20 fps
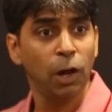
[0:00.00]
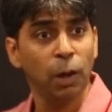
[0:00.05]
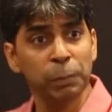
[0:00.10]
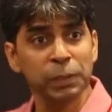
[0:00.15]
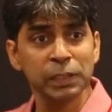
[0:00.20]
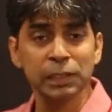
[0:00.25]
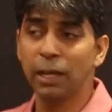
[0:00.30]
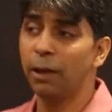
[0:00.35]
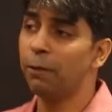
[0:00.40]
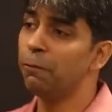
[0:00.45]

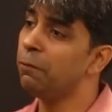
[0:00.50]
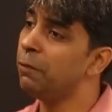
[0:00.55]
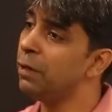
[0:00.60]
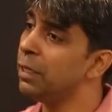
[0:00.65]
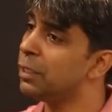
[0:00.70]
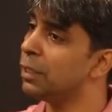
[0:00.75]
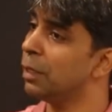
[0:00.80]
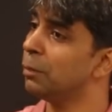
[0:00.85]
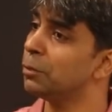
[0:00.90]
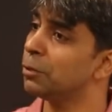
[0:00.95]
almost every
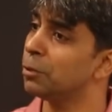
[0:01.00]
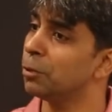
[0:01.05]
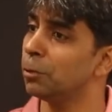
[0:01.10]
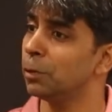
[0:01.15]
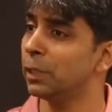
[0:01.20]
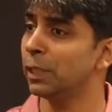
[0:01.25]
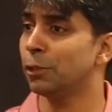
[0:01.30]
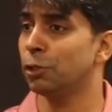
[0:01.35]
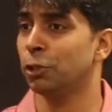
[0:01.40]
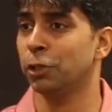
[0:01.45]

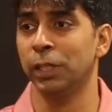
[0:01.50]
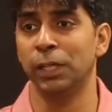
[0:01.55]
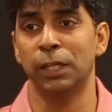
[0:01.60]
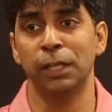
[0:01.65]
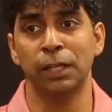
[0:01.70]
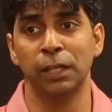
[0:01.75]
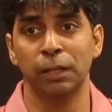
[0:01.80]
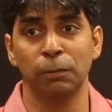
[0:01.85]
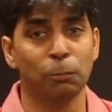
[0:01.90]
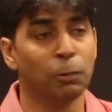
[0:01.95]
gemstone is
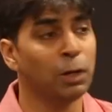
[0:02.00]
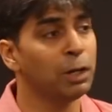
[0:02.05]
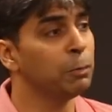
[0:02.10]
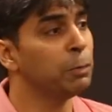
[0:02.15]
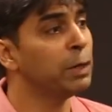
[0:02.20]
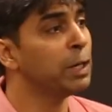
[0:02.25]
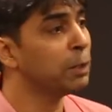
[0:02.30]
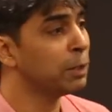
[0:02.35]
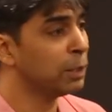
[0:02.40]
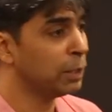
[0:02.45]
treated in one
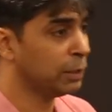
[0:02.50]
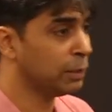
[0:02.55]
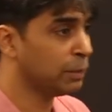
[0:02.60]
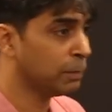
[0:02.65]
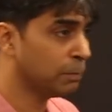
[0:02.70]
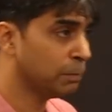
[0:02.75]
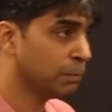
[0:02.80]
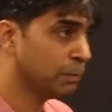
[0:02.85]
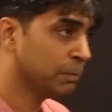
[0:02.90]
way or another.